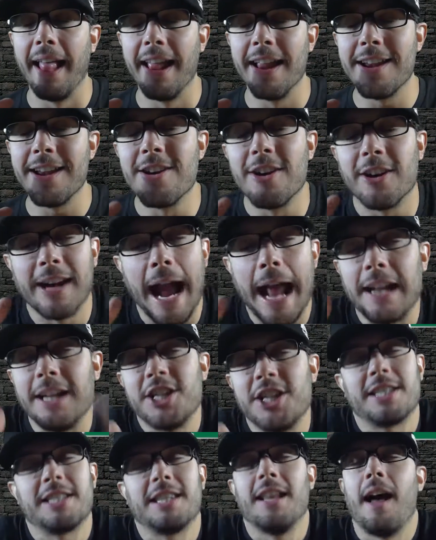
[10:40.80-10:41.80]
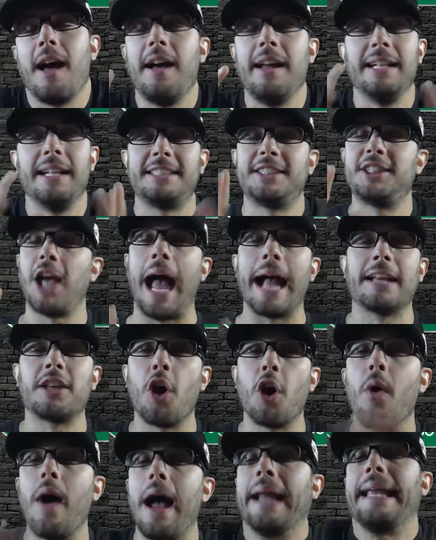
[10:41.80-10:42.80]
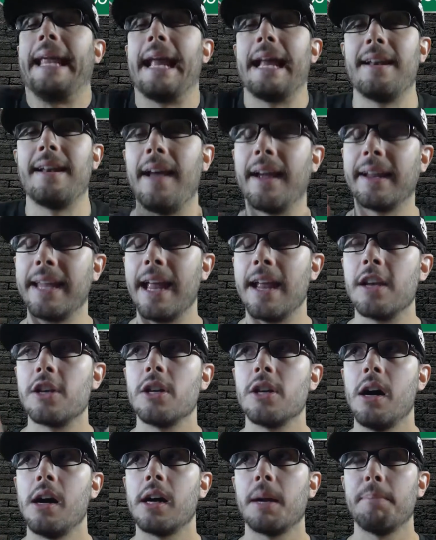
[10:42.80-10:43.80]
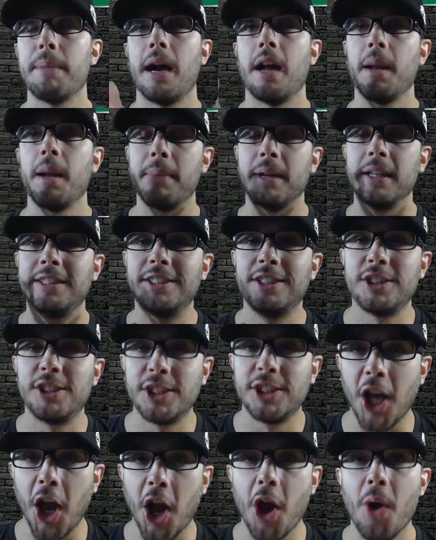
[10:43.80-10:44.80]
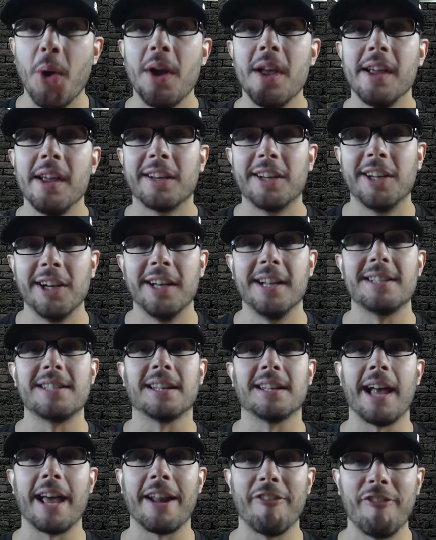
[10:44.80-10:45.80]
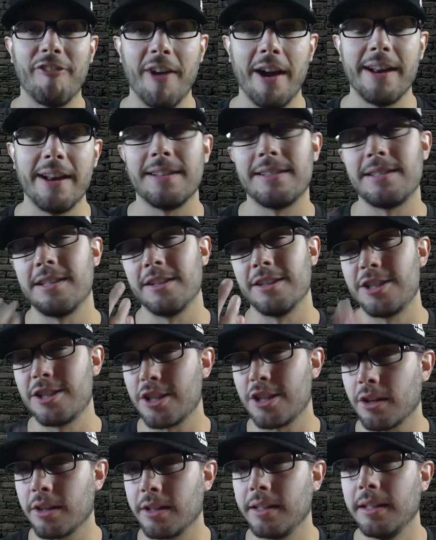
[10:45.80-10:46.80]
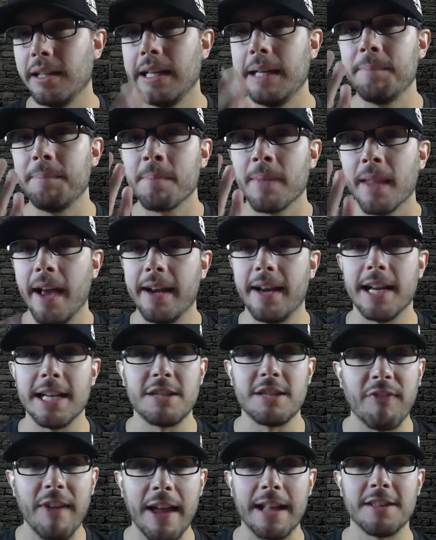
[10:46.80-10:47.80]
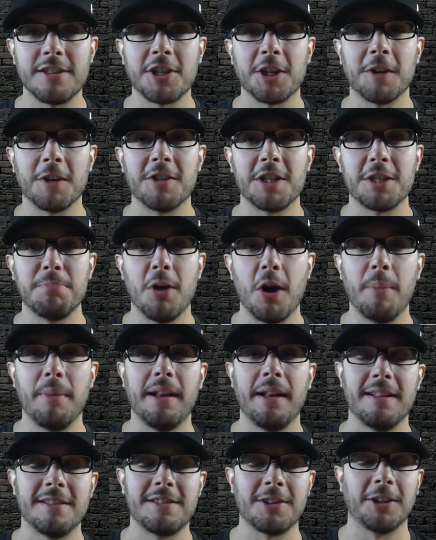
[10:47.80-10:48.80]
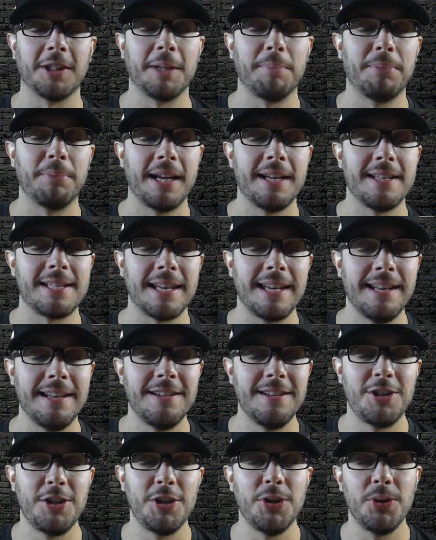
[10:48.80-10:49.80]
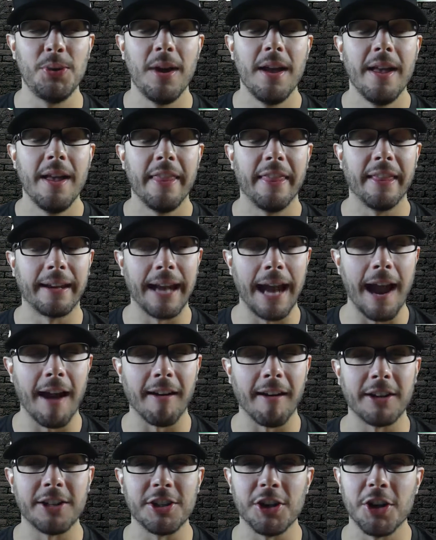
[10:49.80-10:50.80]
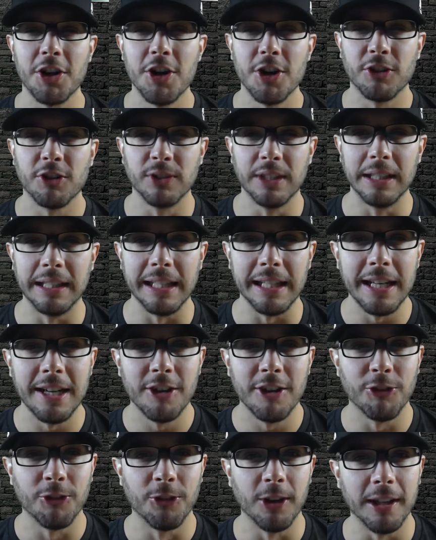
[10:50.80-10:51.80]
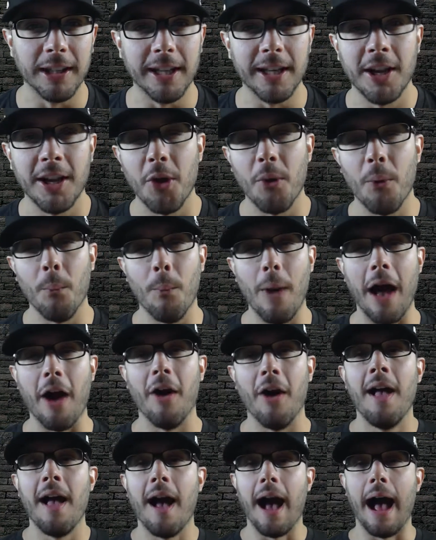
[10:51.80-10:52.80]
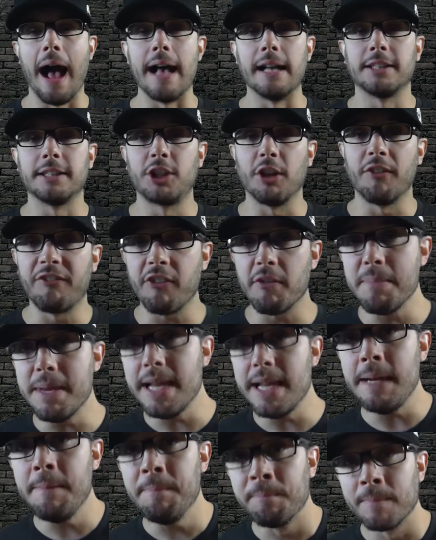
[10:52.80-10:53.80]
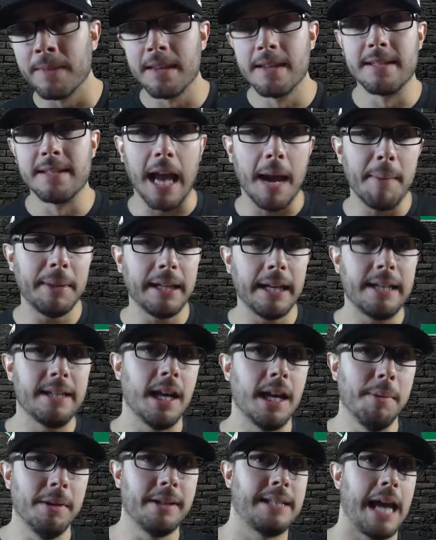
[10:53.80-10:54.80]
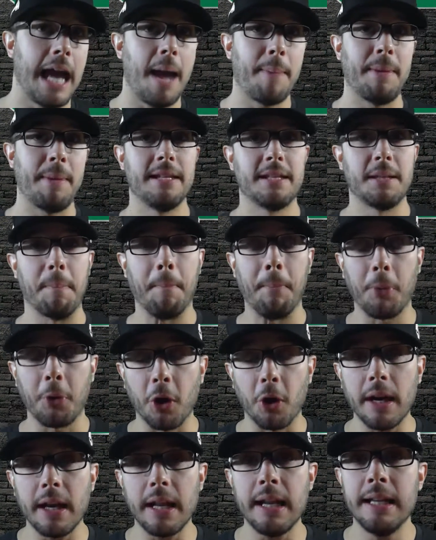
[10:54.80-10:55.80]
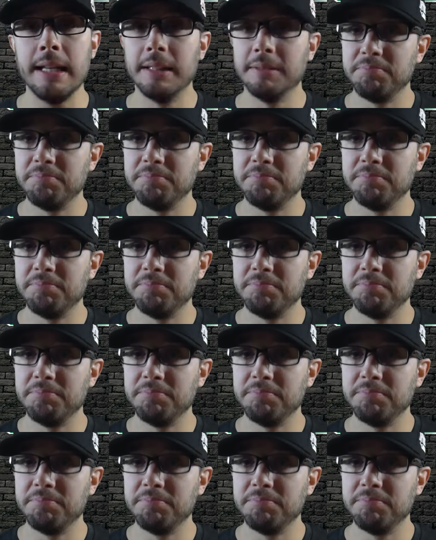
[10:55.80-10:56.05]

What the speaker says: you're gonna just love. I can't talk about it, but it's so good. It's a lot of fun. It's certainly a nice fan service moment and certainly plays into the character really, really well. So for me, Zombieland Double Tap is a pretty